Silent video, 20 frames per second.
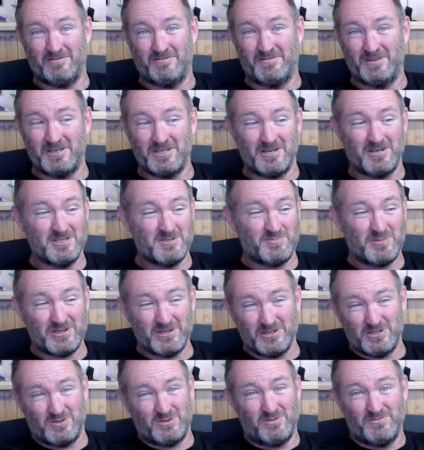videos
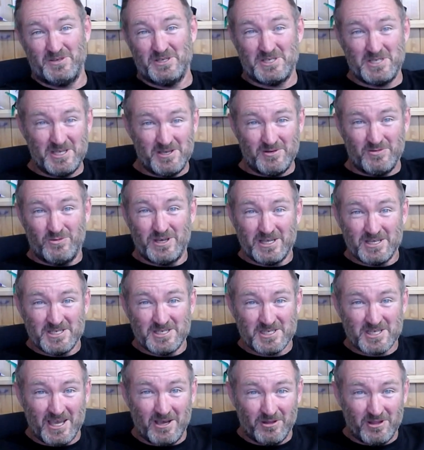because obviously we can
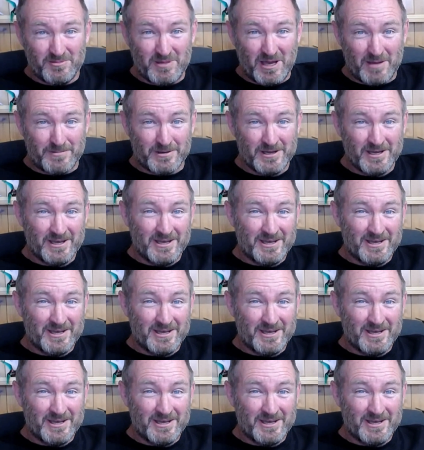scale them up.